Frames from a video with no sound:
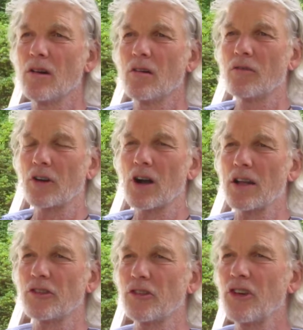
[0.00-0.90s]
for
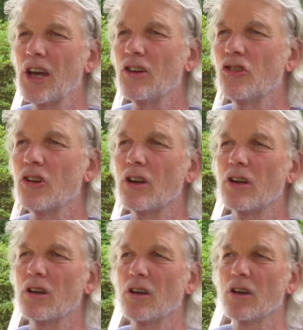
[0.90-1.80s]

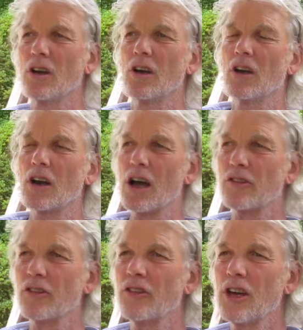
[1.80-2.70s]
consultation.
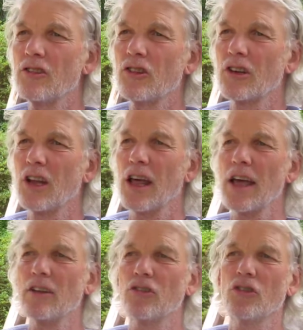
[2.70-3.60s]
Consultation
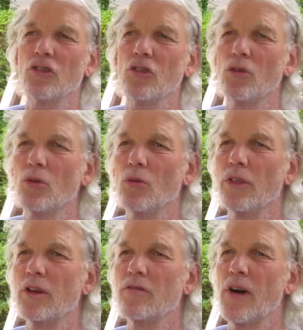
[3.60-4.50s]
led to
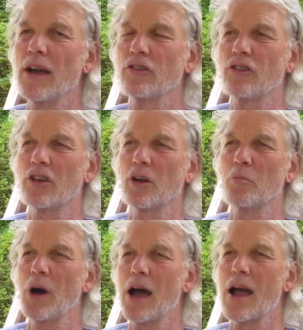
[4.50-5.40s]
the advice to get a
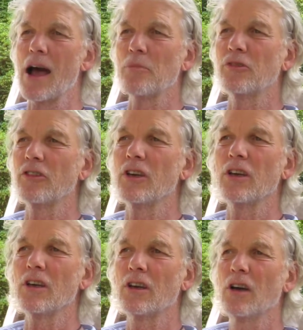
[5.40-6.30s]
biopsy.